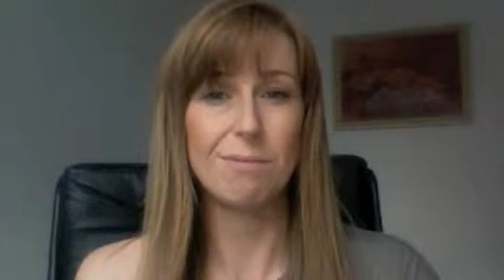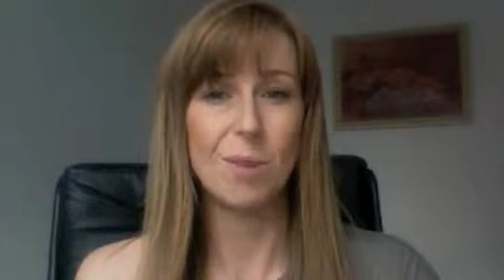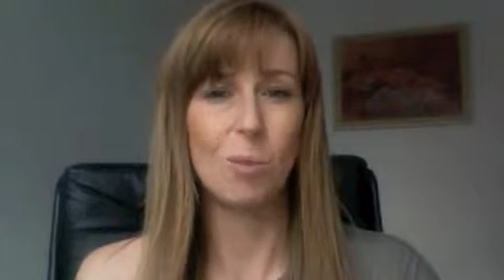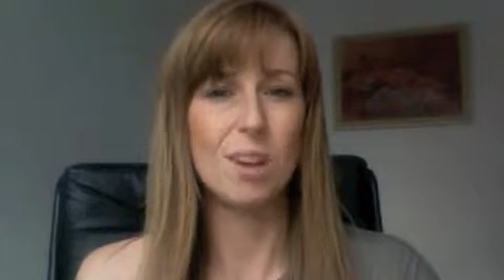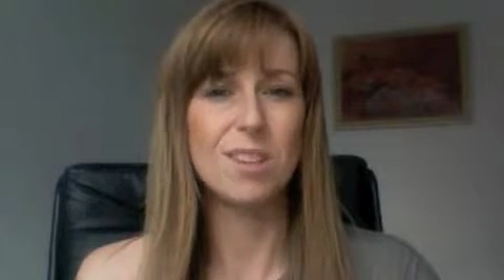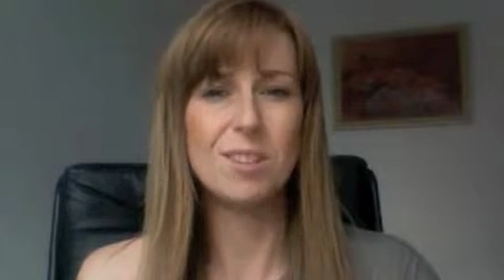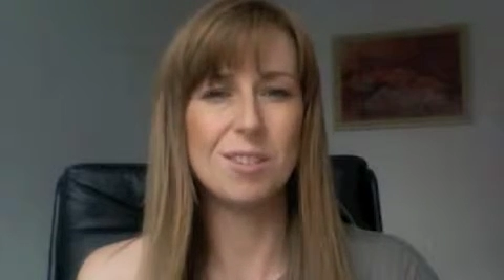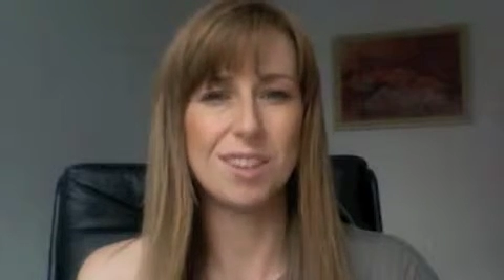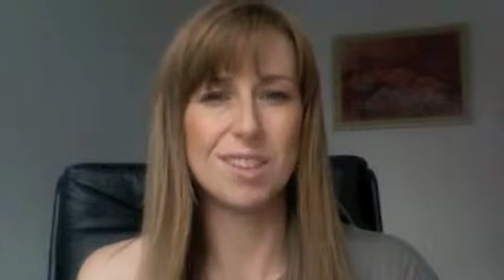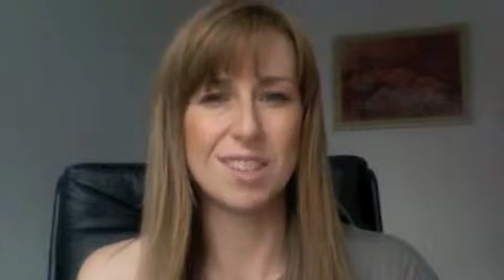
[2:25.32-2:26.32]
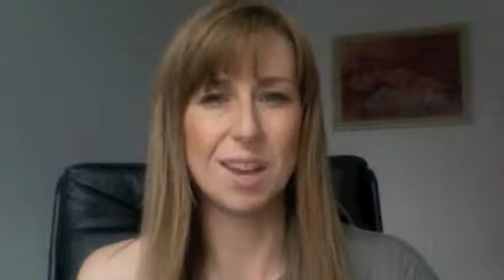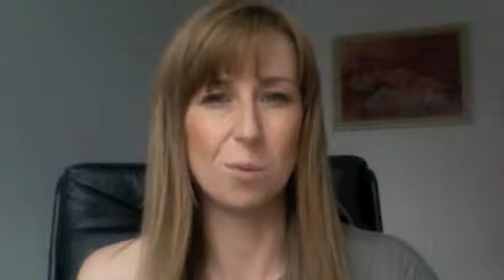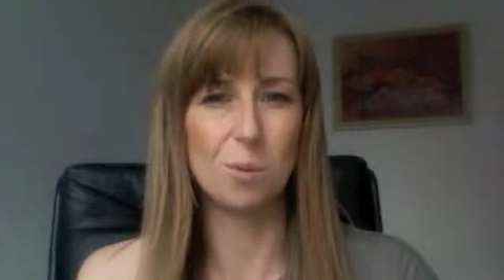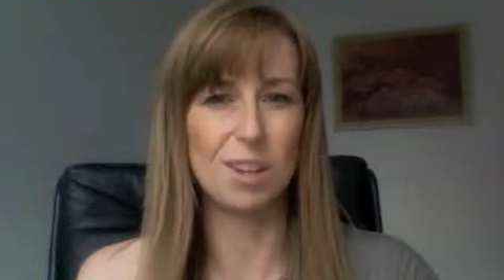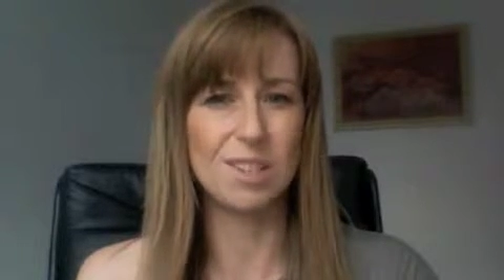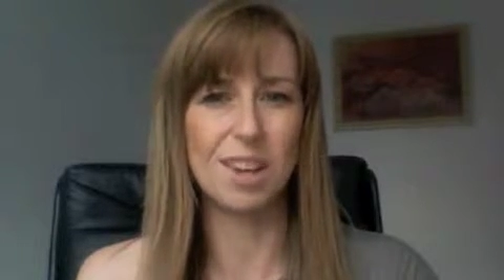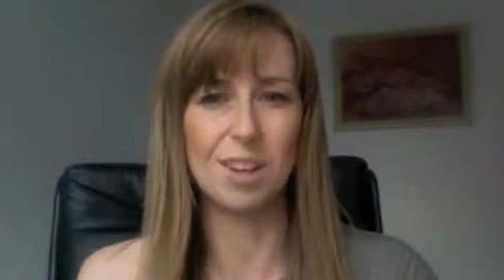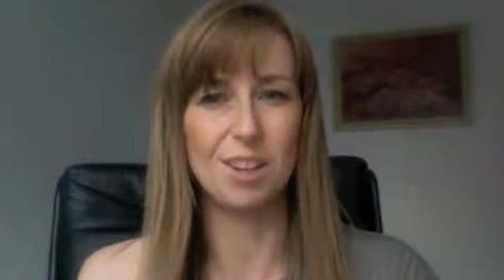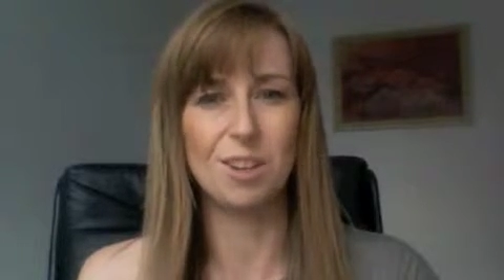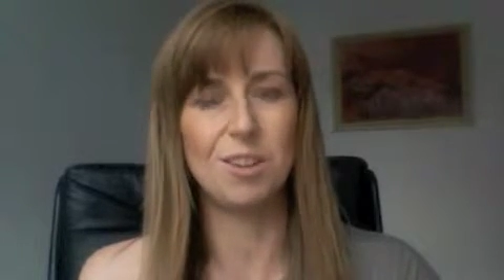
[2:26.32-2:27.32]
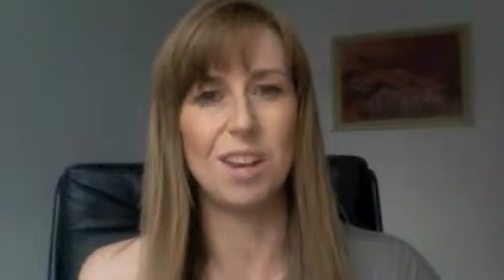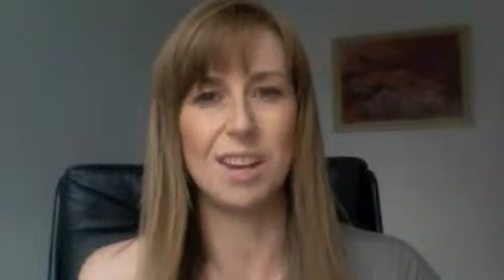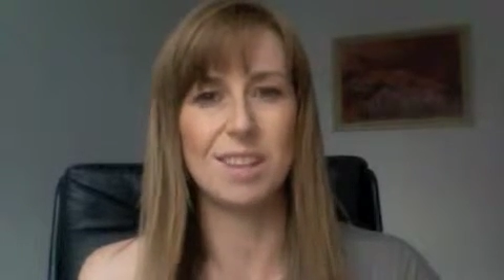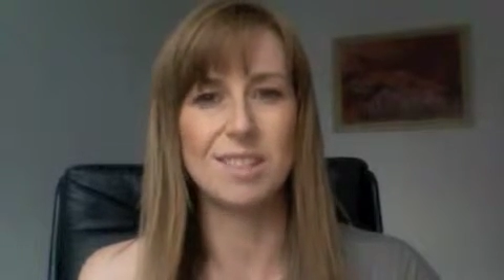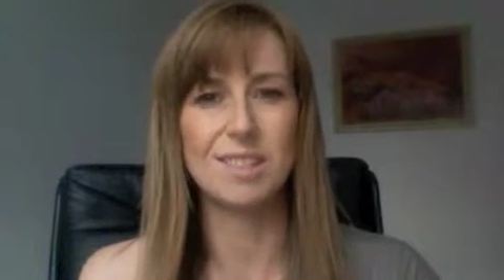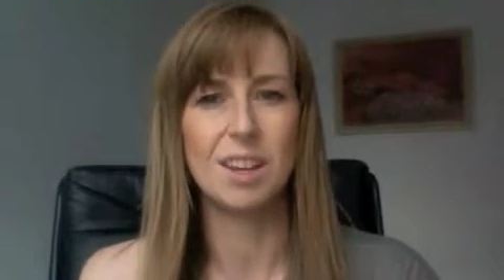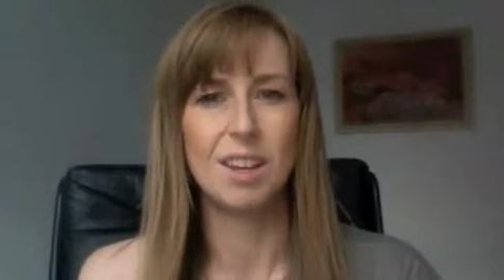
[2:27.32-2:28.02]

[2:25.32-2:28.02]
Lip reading: "Why do you not accept what I tell you?" he asked.